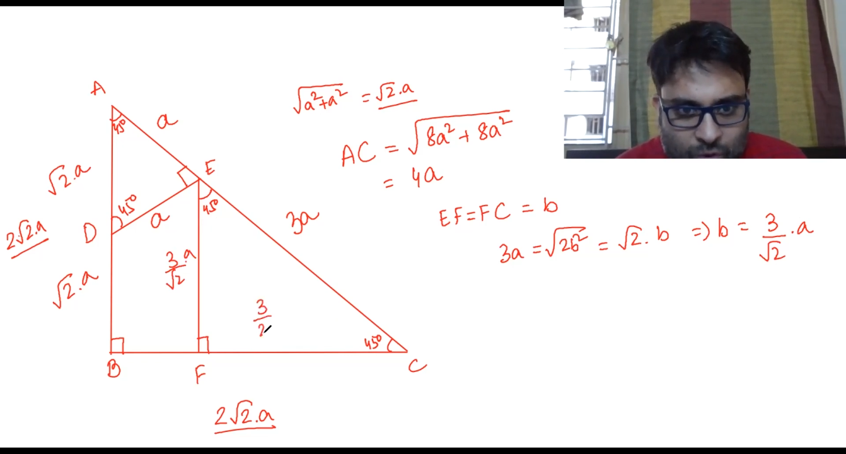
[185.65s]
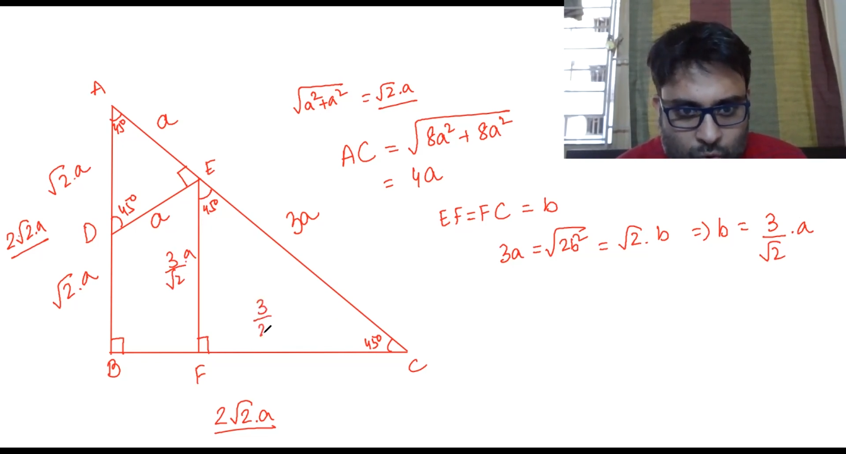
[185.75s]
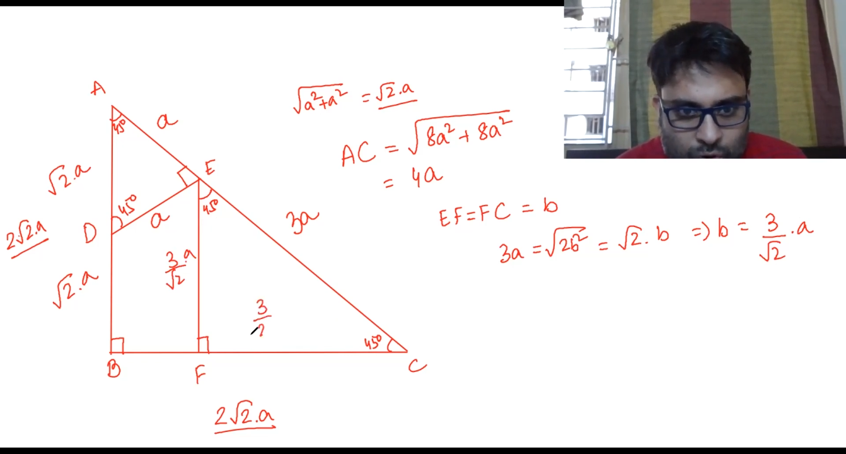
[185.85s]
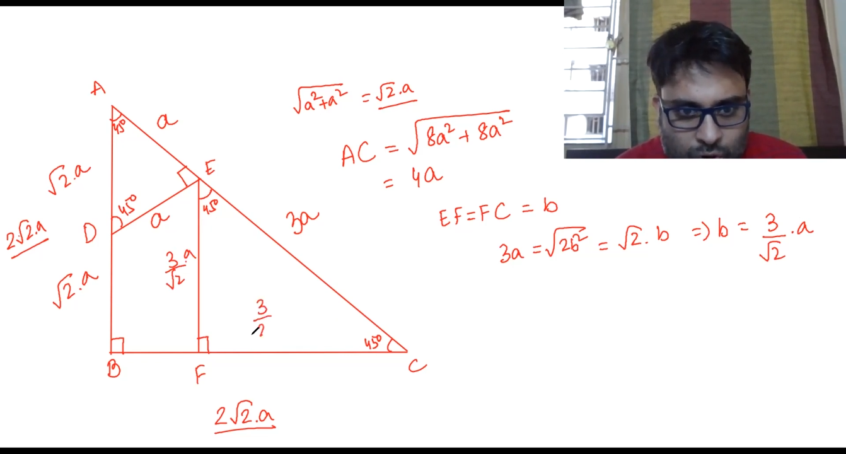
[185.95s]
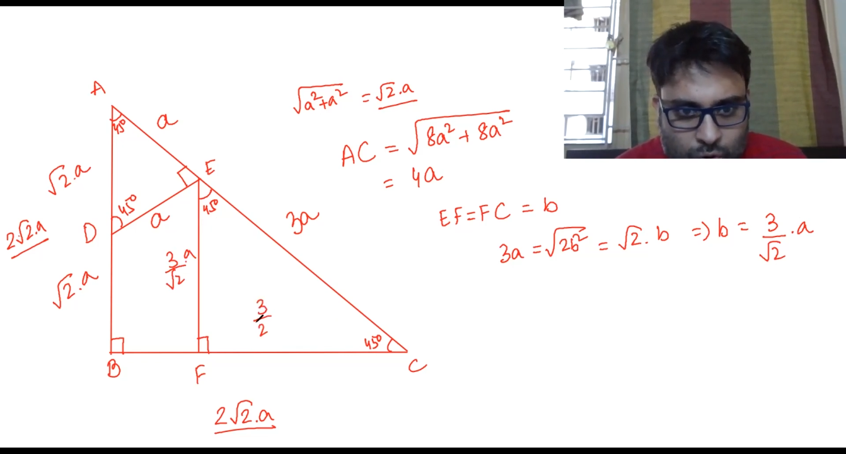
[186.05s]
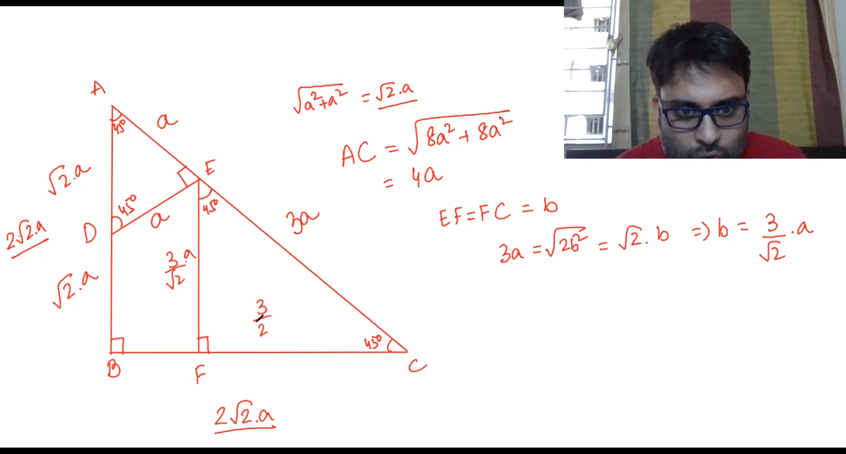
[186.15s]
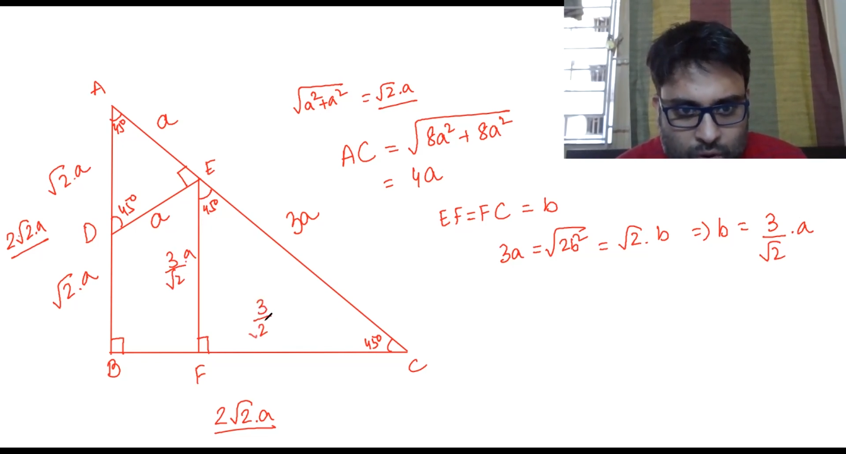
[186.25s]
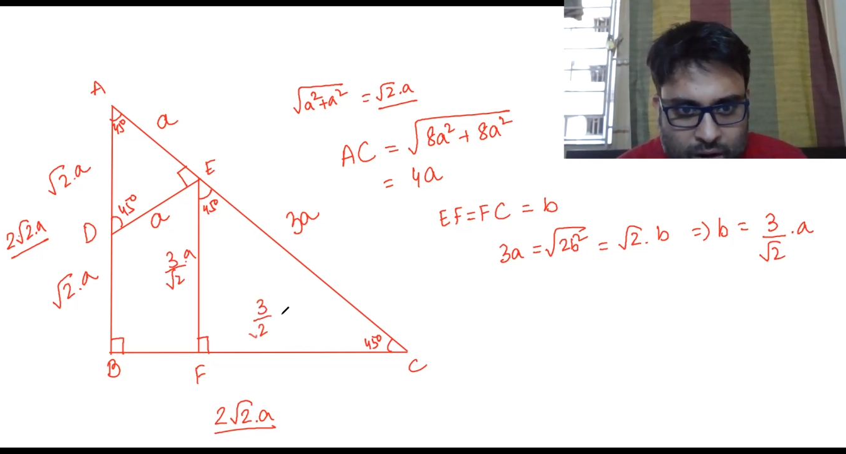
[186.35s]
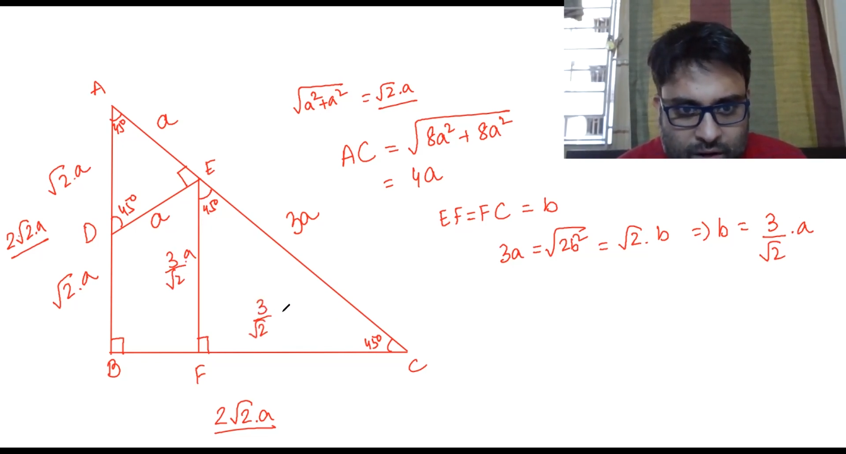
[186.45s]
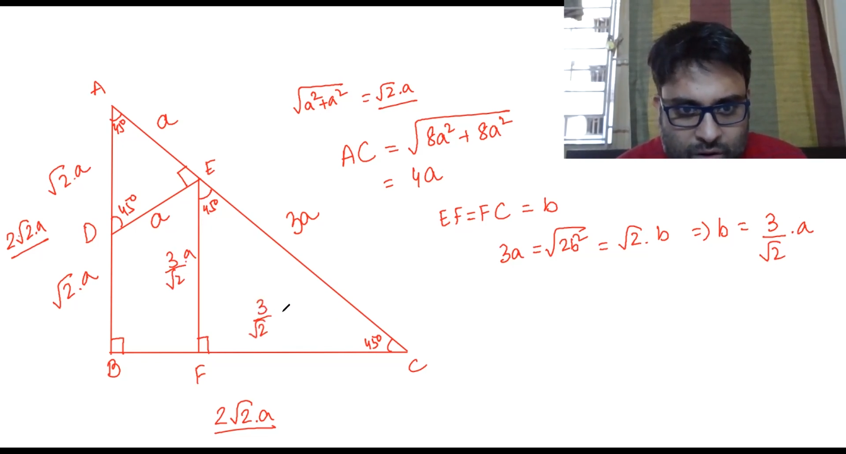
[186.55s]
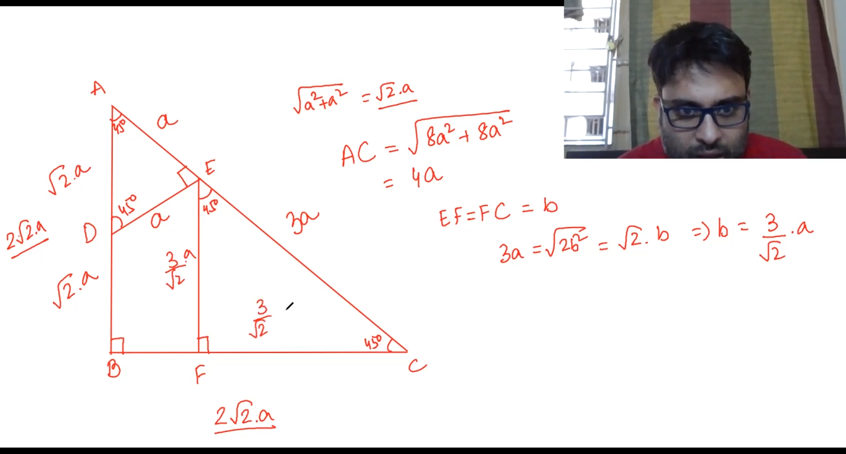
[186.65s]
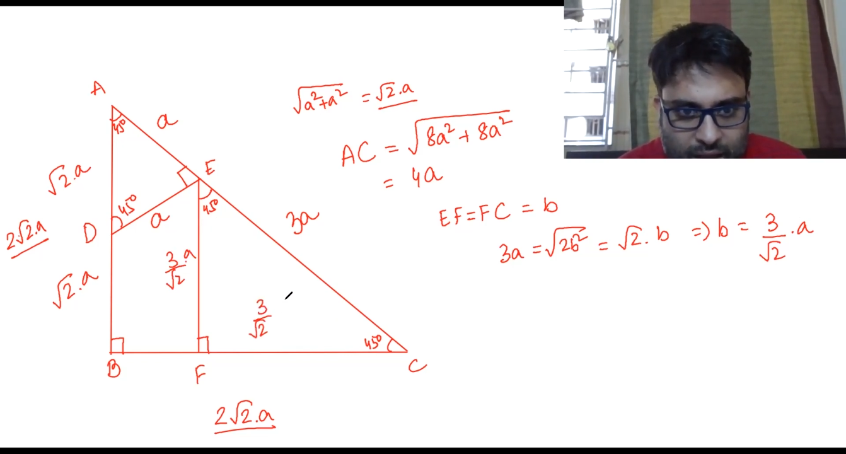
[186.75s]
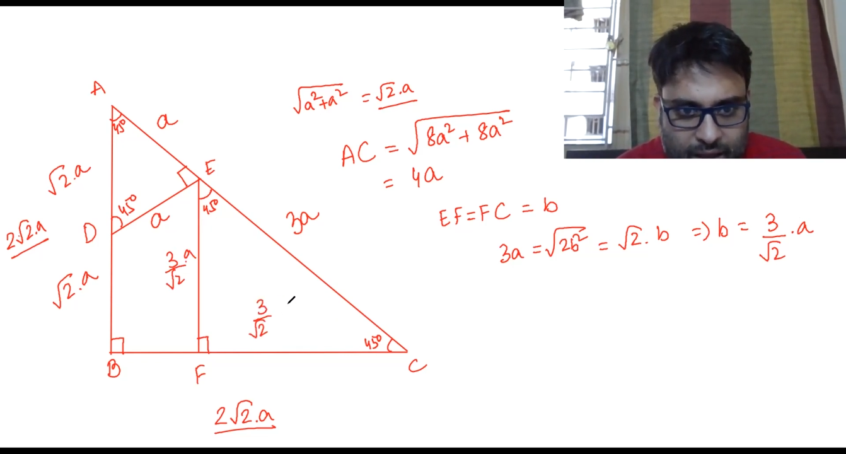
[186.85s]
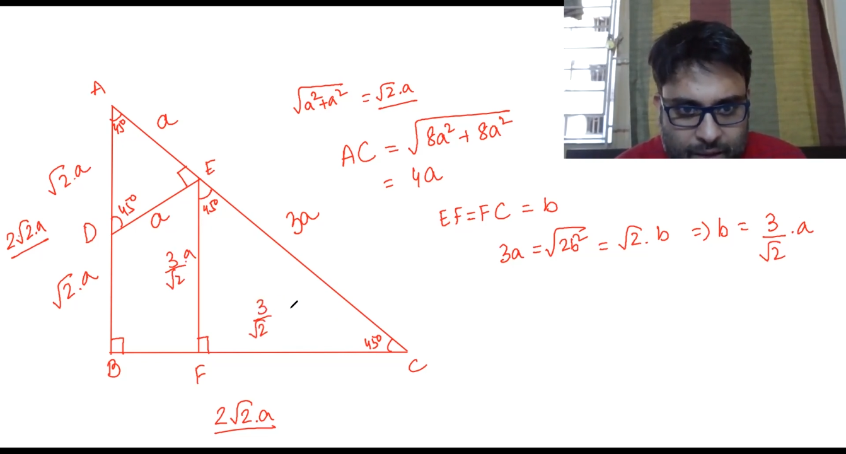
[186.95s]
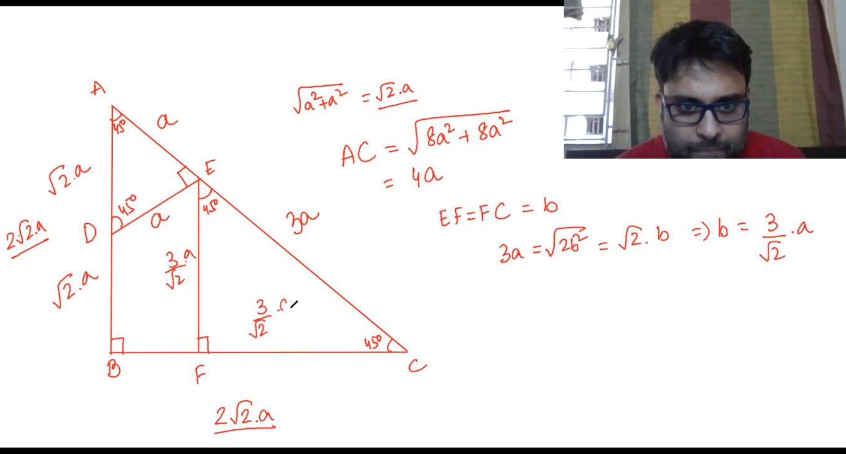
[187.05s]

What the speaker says: root 2 into A.